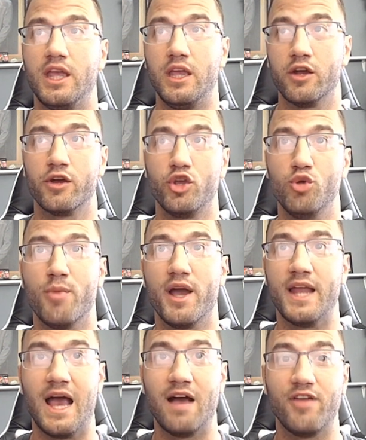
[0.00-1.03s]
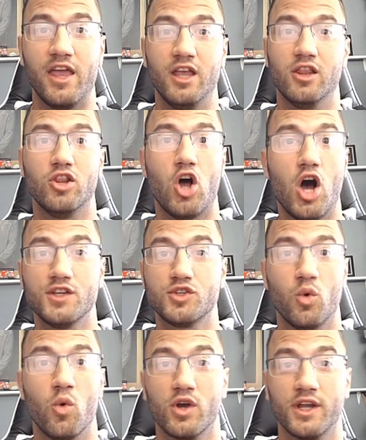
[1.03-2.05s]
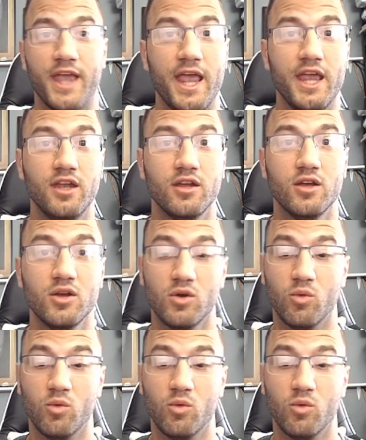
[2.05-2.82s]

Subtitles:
here you might have a loss or gain,